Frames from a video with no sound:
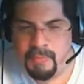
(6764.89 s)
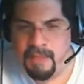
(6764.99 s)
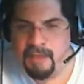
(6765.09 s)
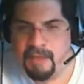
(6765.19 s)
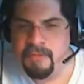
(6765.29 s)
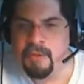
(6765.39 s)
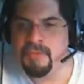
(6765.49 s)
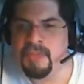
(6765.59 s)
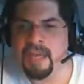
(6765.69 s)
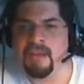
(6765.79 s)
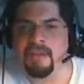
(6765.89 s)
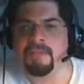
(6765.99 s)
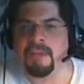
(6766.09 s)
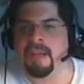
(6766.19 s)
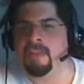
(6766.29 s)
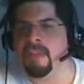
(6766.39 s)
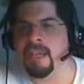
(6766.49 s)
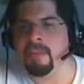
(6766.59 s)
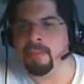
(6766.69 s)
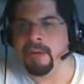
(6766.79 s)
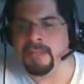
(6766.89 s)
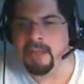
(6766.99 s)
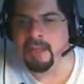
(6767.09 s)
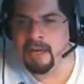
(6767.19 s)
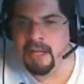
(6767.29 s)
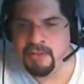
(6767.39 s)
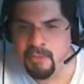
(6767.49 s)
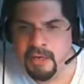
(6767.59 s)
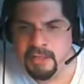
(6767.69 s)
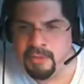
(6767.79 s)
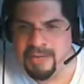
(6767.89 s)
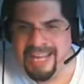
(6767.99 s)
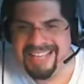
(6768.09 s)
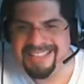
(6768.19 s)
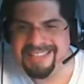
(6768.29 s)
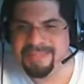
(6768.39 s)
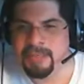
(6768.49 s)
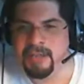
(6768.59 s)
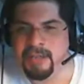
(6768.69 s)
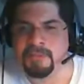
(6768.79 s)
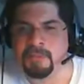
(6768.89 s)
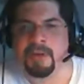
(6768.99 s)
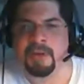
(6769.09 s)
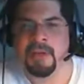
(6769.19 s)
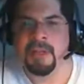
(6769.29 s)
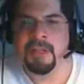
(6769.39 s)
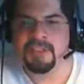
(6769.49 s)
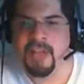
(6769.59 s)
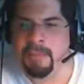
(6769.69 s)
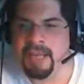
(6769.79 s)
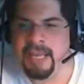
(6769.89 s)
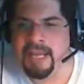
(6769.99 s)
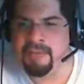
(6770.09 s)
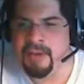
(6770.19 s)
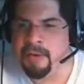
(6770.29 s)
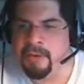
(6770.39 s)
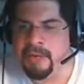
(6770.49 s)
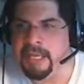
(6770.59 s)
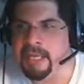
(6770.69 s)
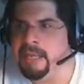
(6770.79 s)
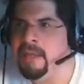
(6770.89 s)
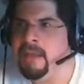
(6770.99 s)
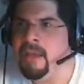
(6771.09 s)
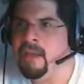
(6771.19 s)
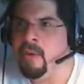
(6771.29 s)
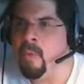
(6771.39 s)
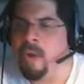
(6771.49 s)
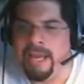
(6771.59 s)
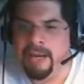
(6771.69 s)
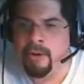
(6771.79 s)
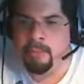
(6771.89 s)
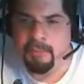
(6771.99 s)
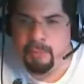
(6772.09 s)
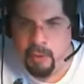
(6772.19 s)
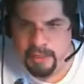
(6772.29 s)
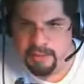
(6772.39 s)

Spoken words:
if you think of anything in particular that you want to do next, because we're stopping at a very wide open point